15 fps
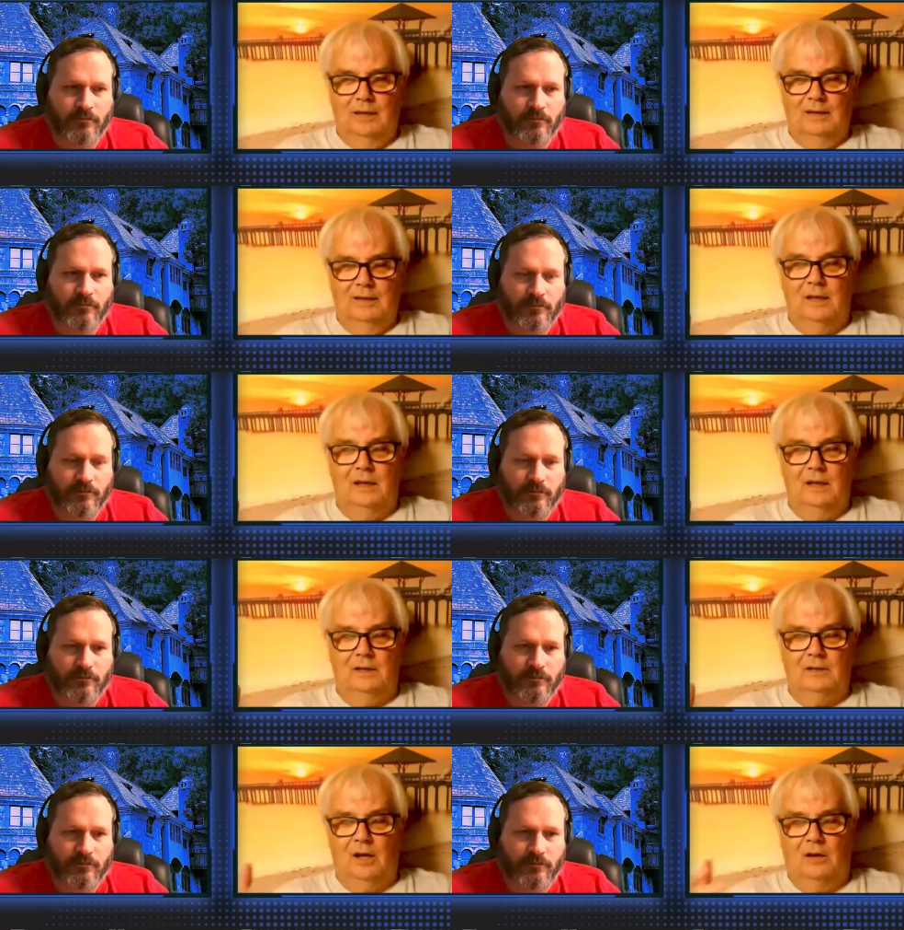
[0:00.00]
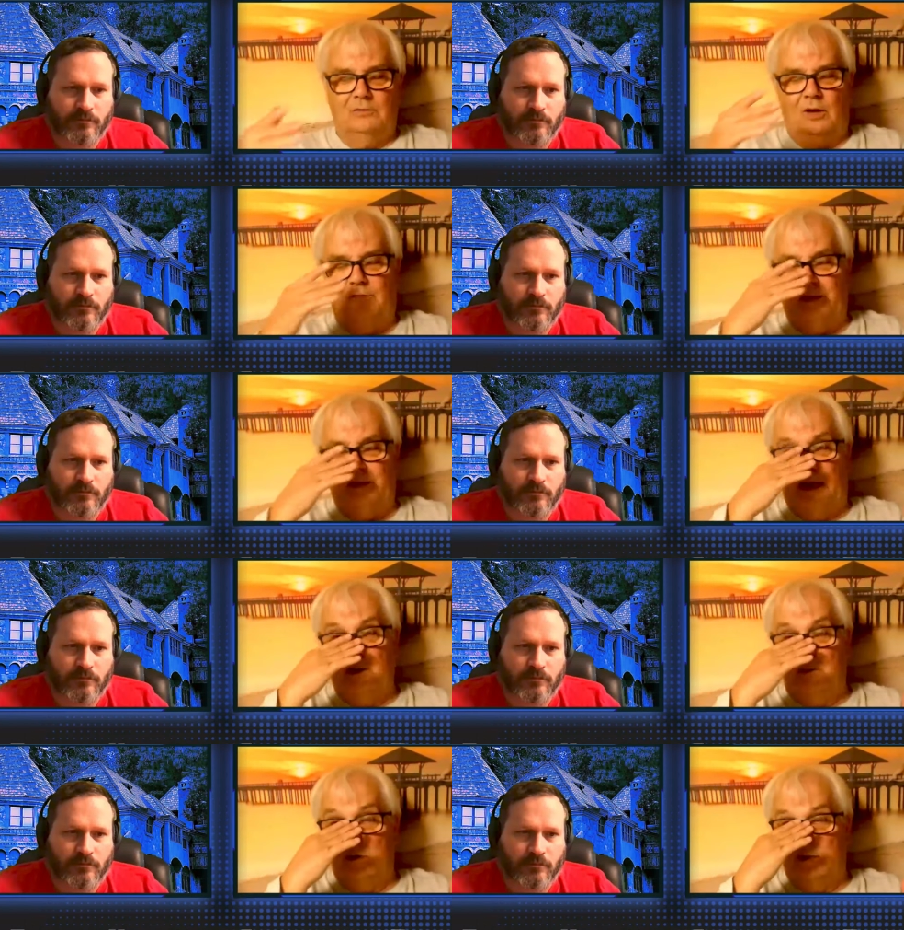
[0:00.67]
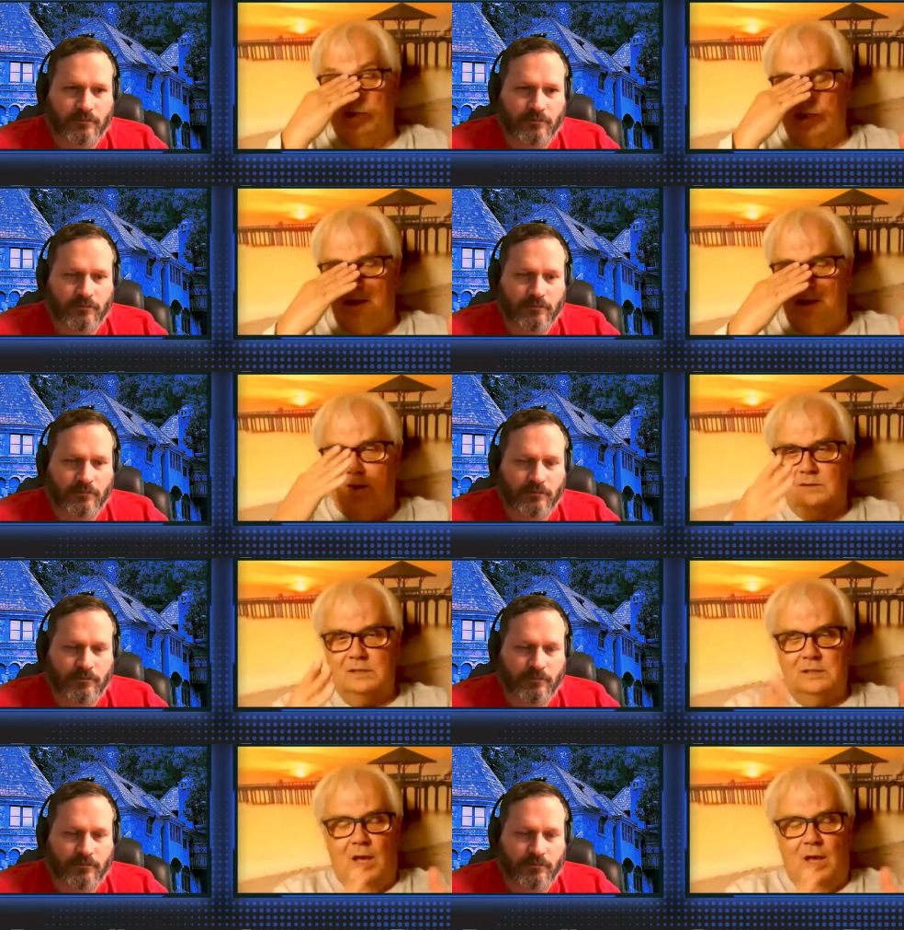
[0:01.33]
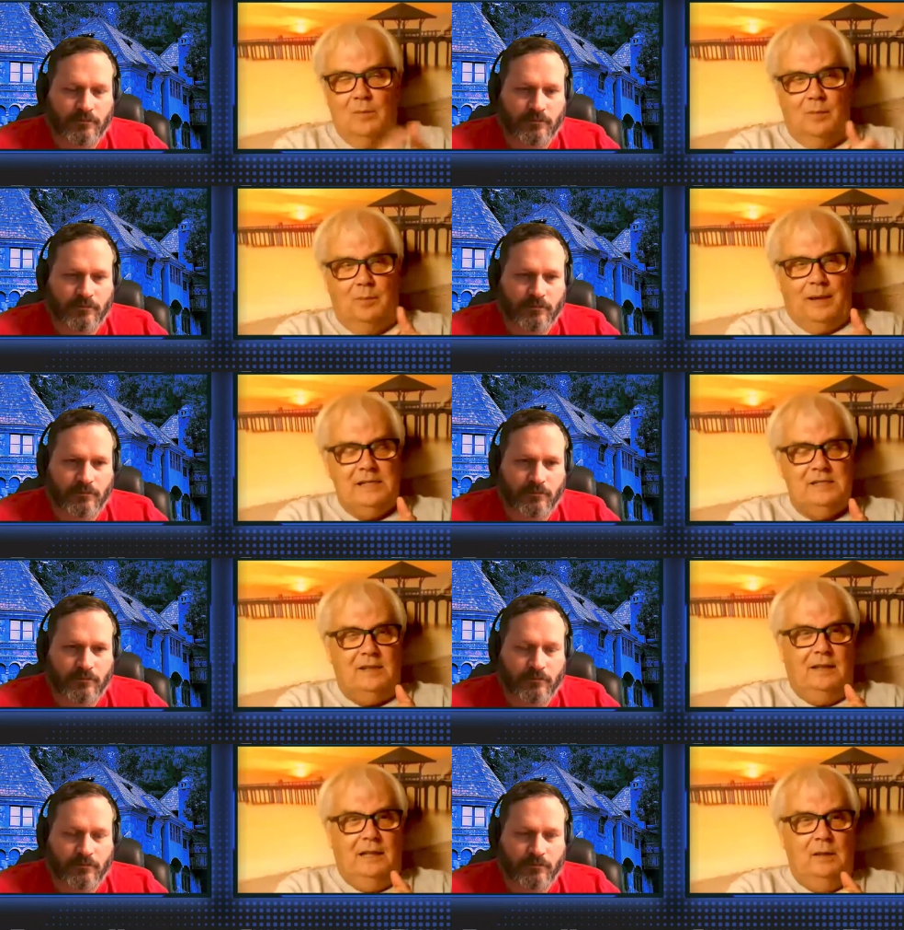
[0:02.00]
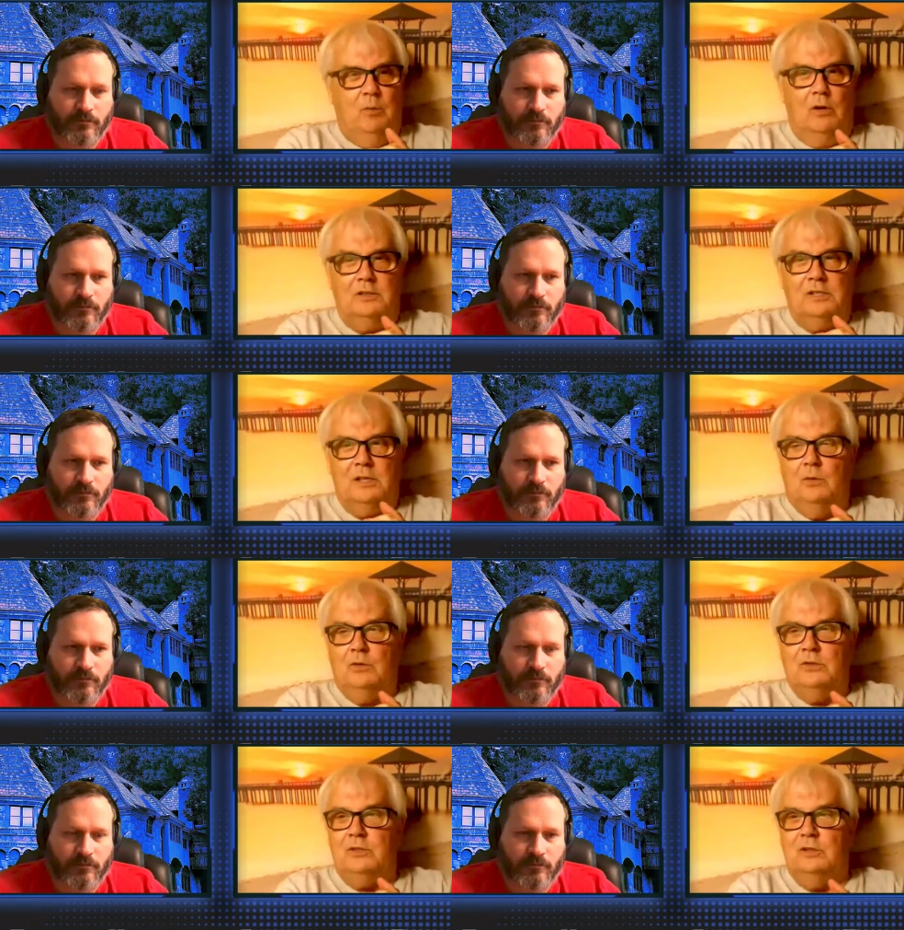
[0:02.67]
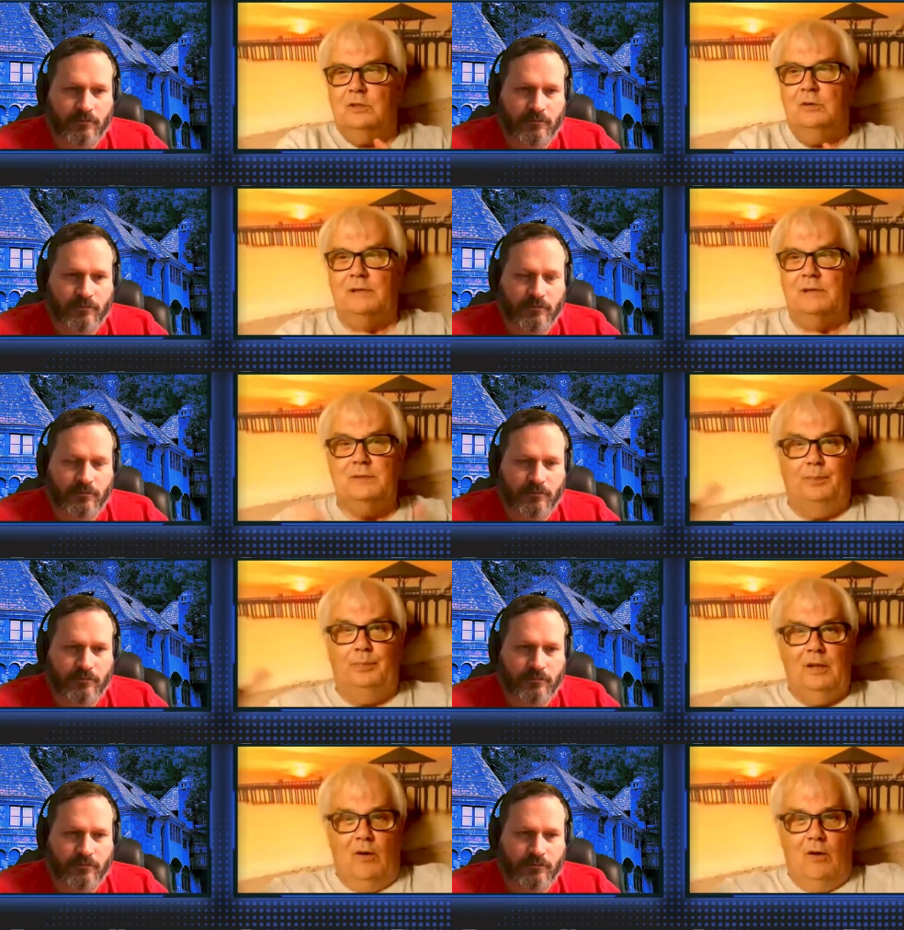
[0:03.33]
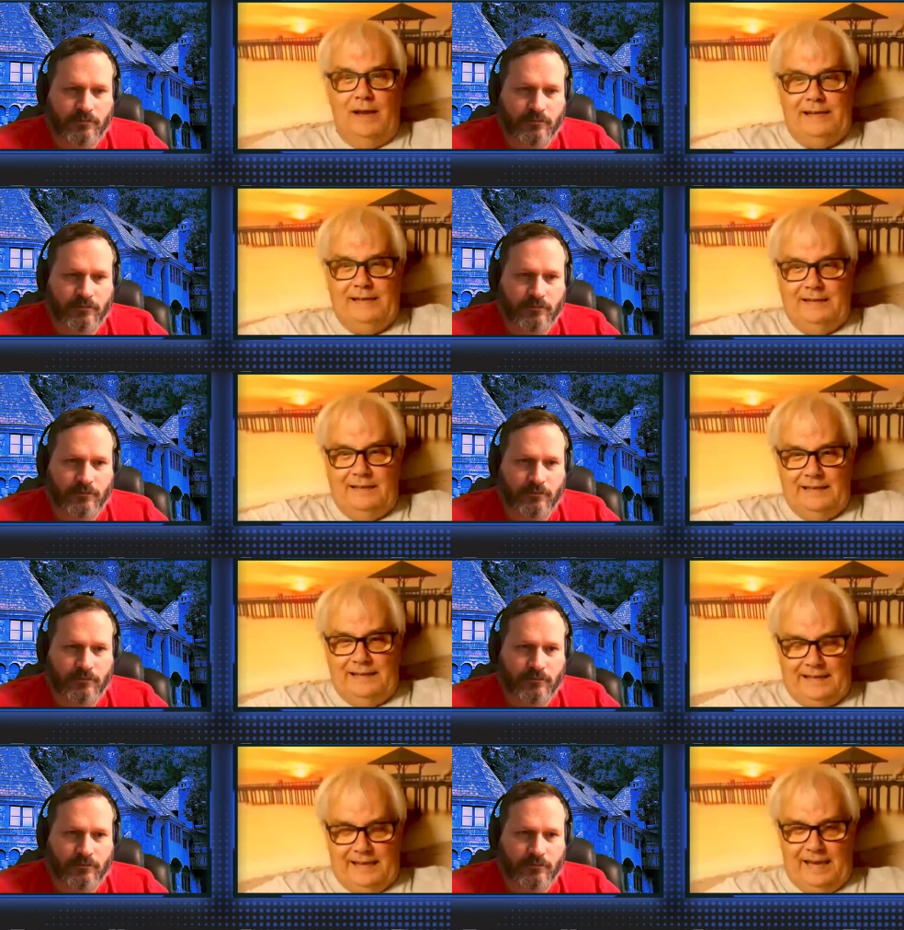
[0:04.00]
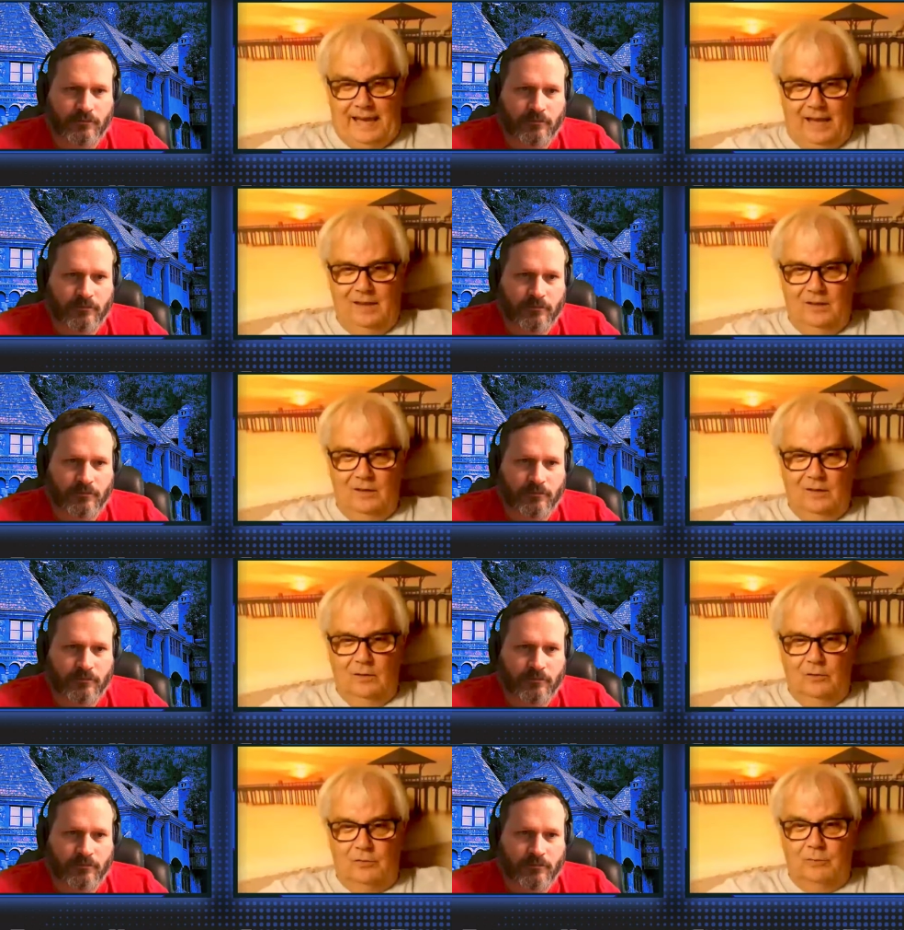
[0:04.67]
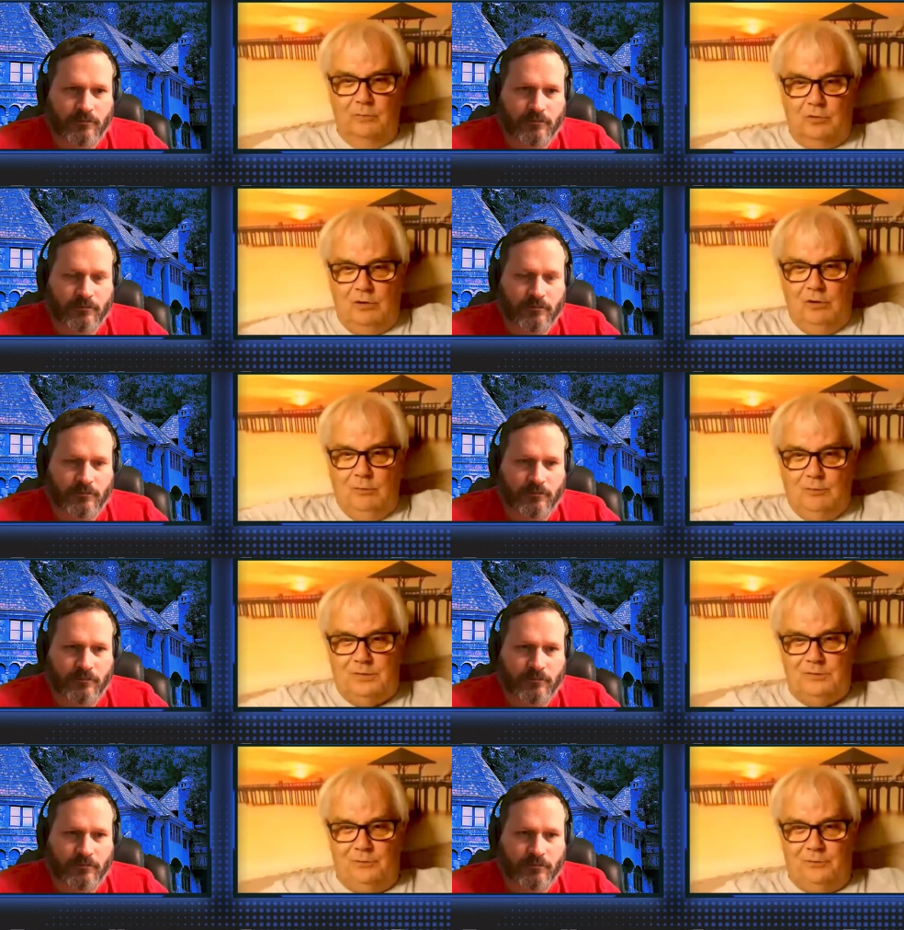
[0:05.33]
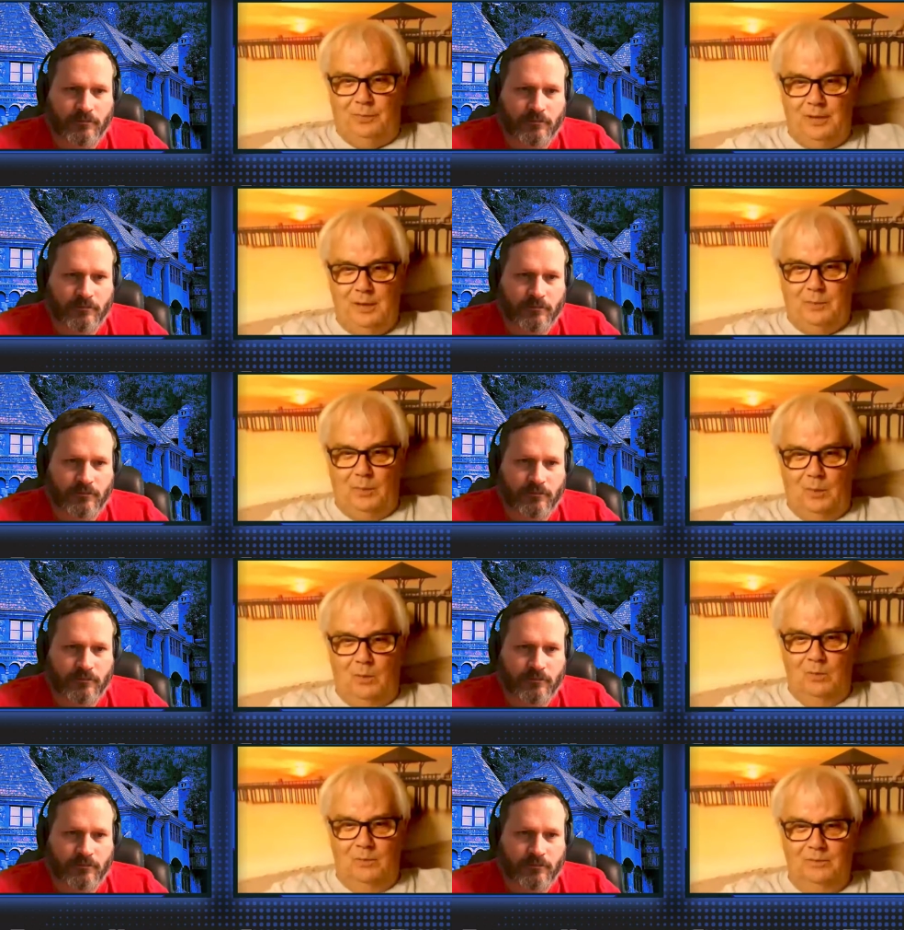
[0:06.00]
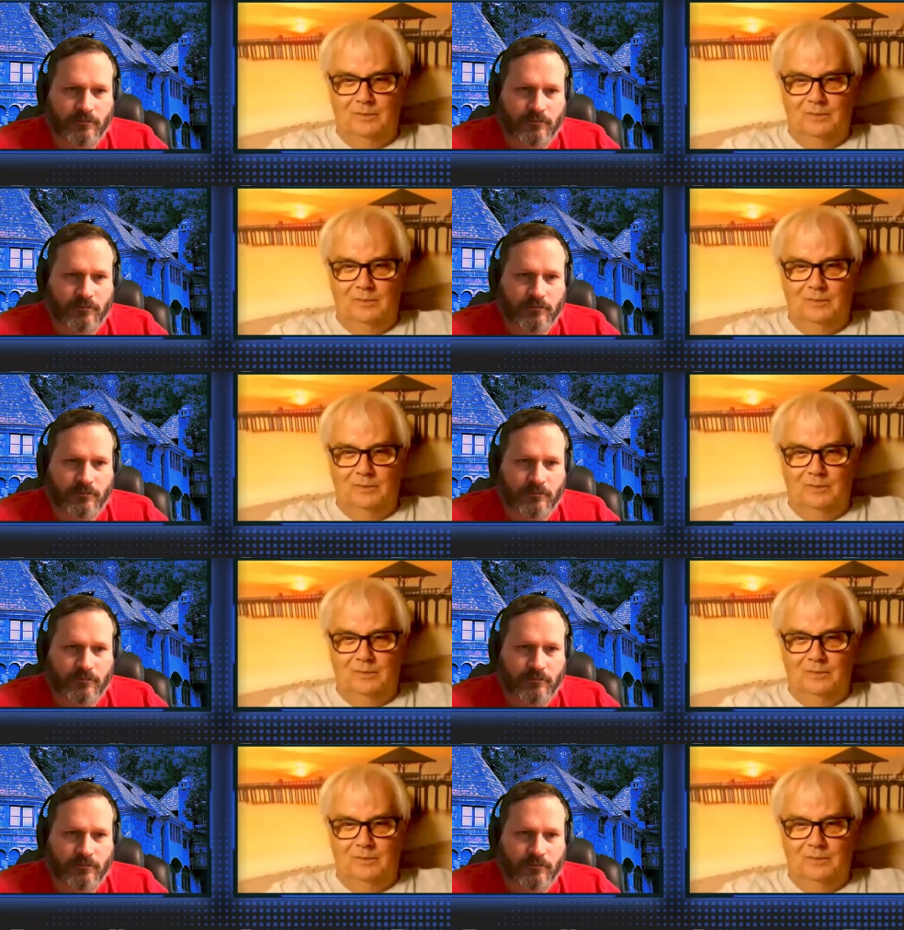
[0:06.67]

Speaker 1: I forget the words he uses, but basically what he wants to do is blindly get from groups of people